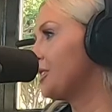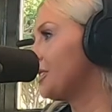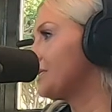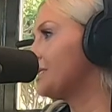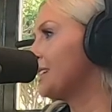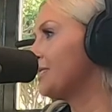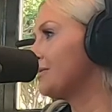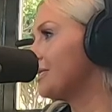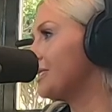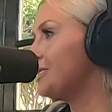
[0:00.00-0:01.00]
artists now,
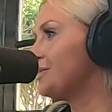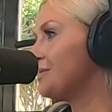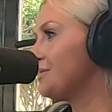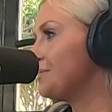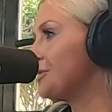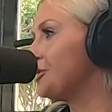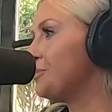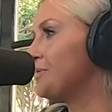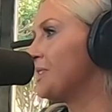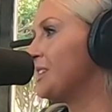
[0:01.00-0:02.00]
and it's
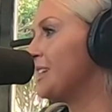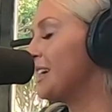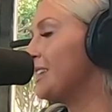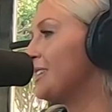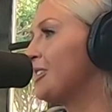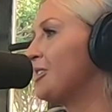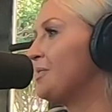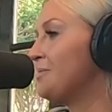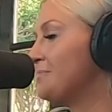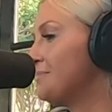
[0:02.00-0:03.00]
super fun. And they're
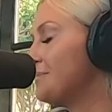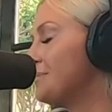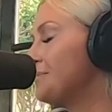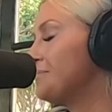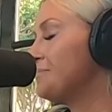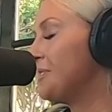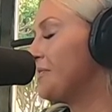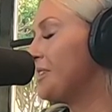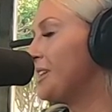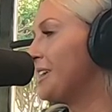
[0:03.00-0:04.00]
all
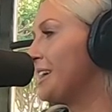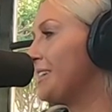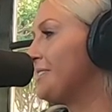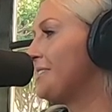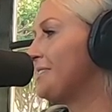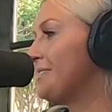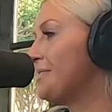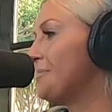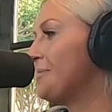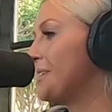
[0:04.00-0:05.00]
very nice
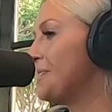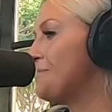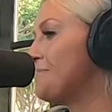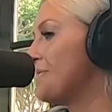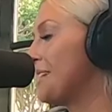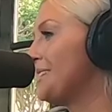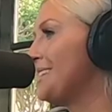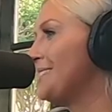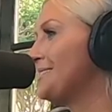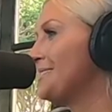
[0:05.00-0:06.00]
and kind of
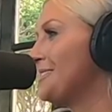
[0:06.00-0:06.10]
nicer